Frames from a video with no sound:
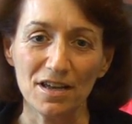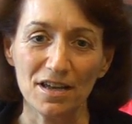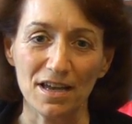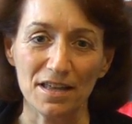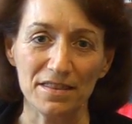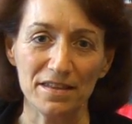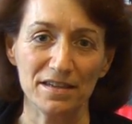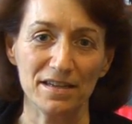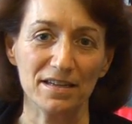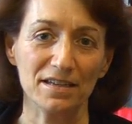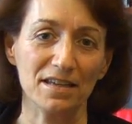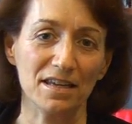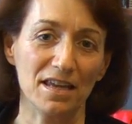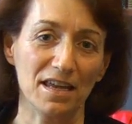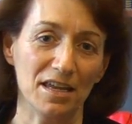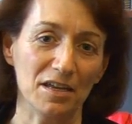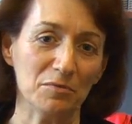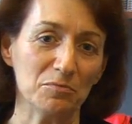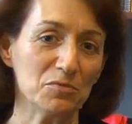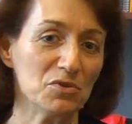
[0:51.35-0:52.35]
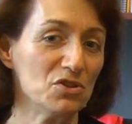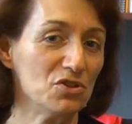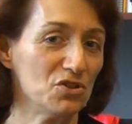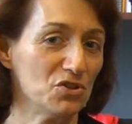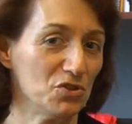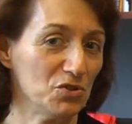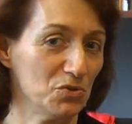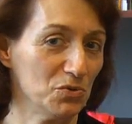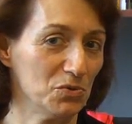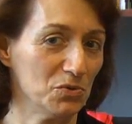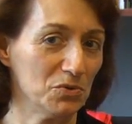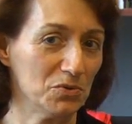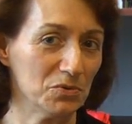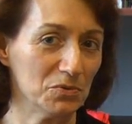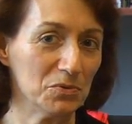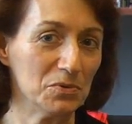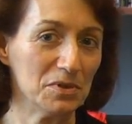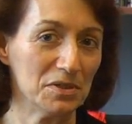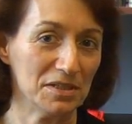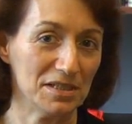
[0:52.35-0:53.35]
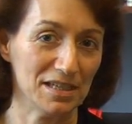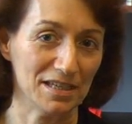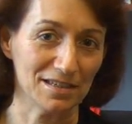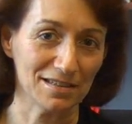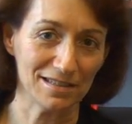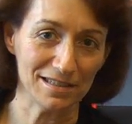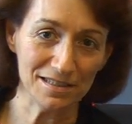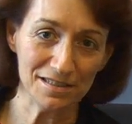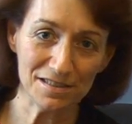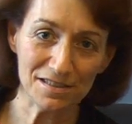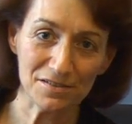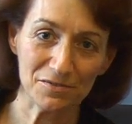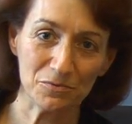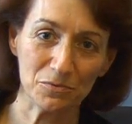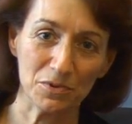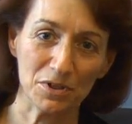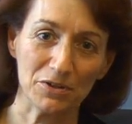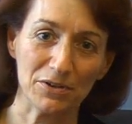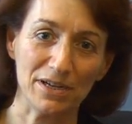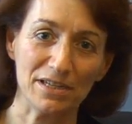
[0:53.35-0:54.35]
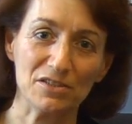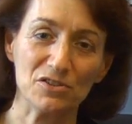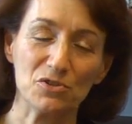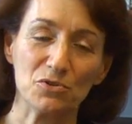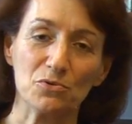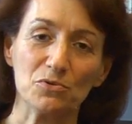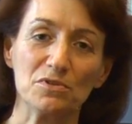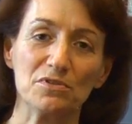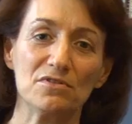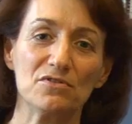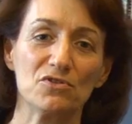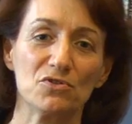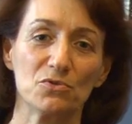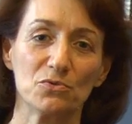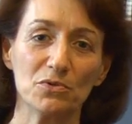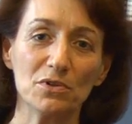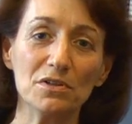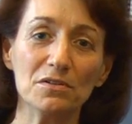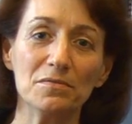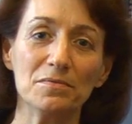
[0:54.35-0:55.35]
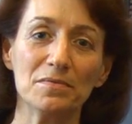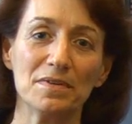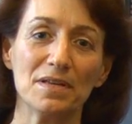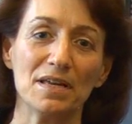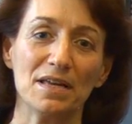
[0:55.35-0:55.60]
And then I came to England, where I taught school.